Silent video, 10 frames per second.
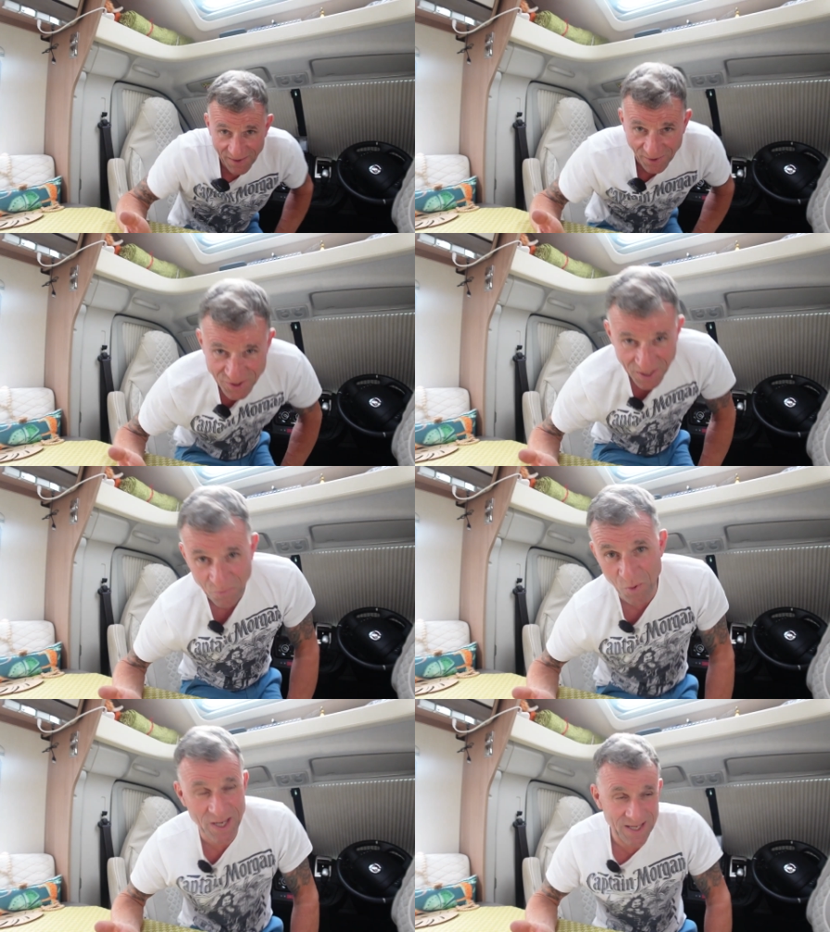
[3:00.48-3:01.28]
say
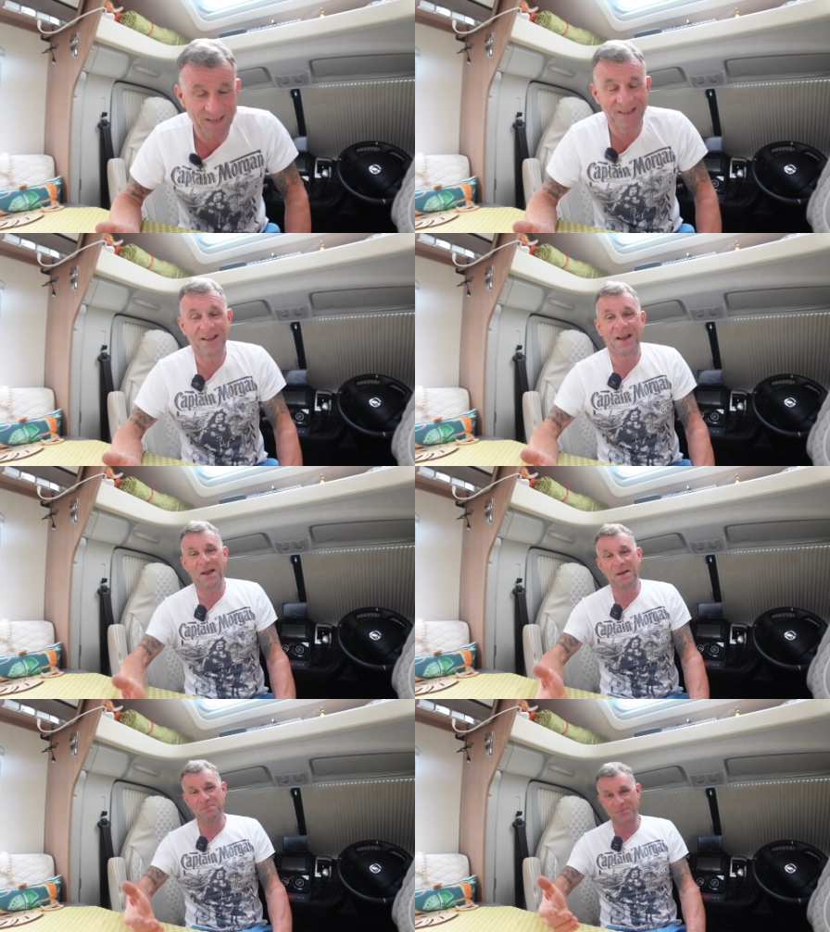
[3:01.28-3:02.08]
we,
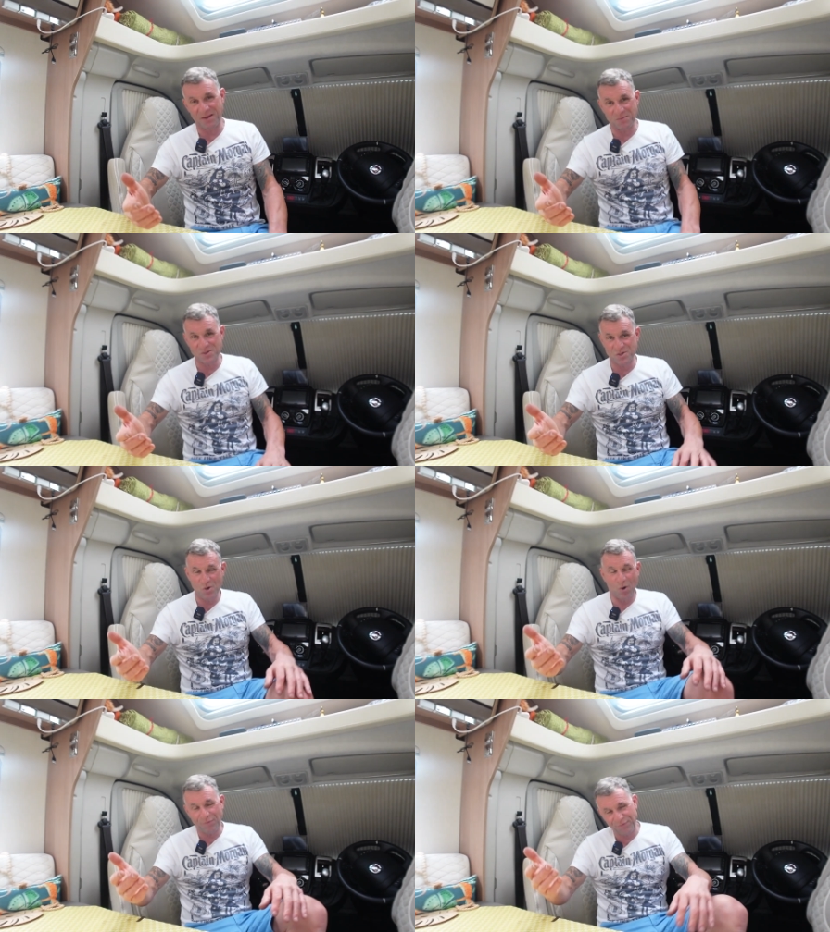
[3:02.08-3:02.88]
it was
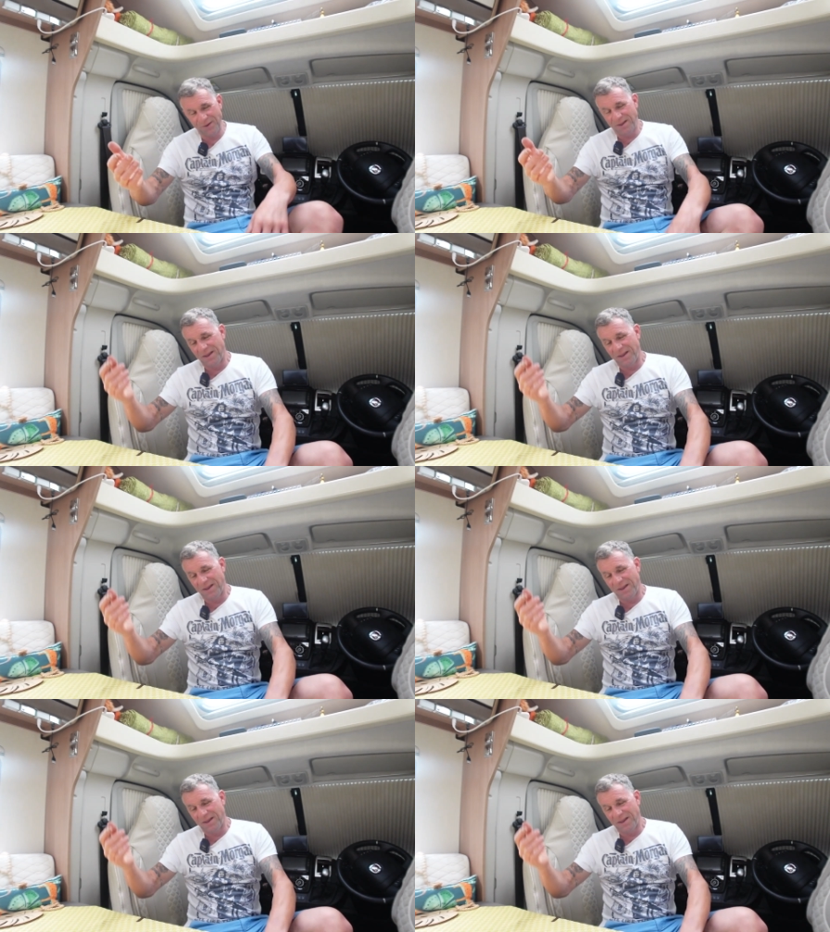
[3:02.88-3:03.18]
Joff.